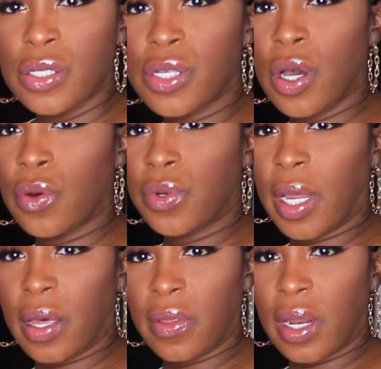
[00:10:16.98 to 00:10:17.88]
So
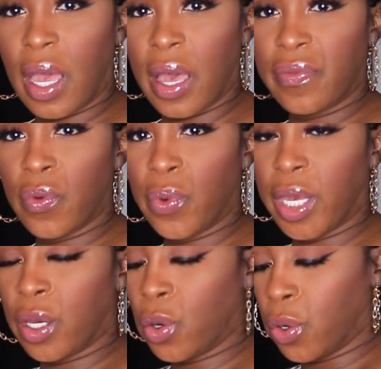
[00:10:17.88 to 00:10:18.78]
now that I have the
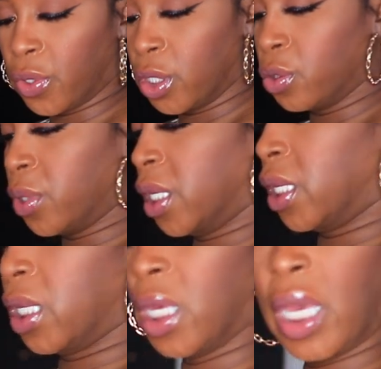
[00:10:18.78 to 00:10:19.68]
wig on the
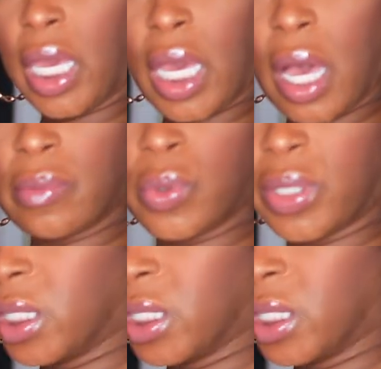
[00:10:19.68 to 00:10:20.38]
unit, it comes with